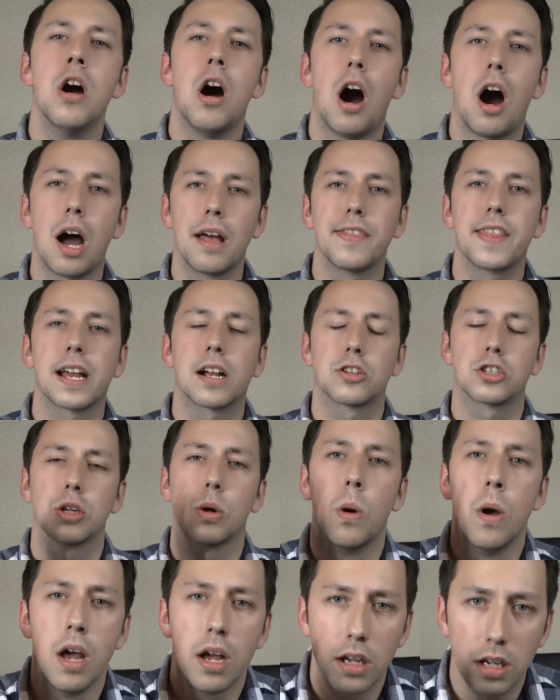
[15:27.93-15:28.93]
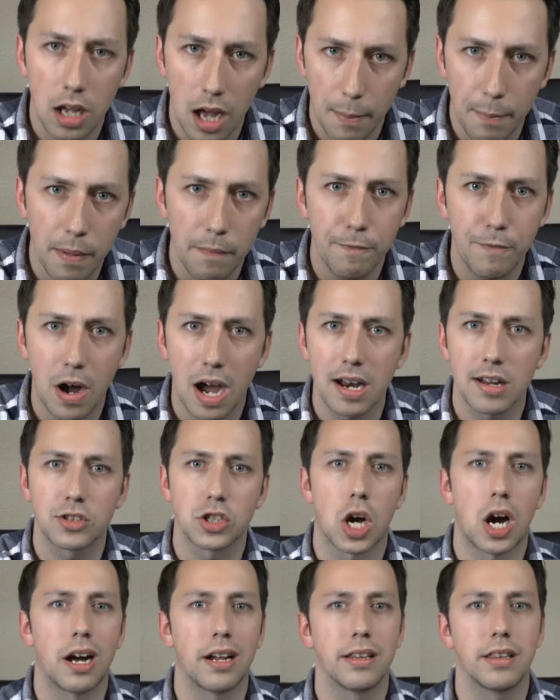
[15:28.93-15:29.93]
on there. So come find us
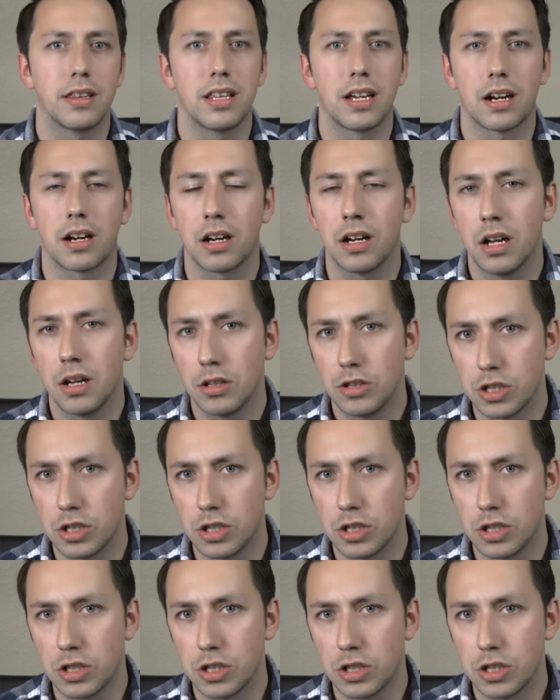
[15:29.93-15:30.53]
on there.